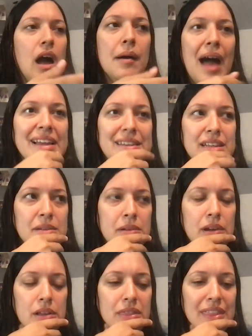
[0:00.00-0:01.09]
I did
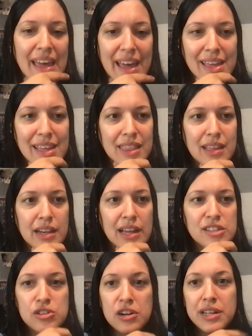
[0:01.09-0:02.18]
that, and then I
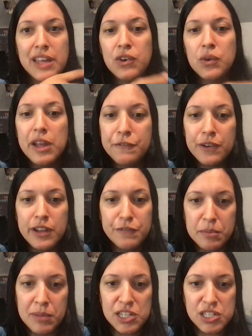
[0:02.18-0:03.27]
started giving away free
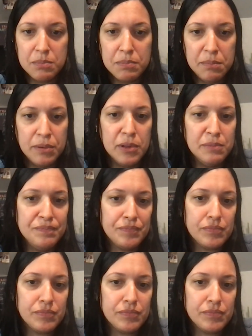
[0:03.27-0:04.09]
information to people.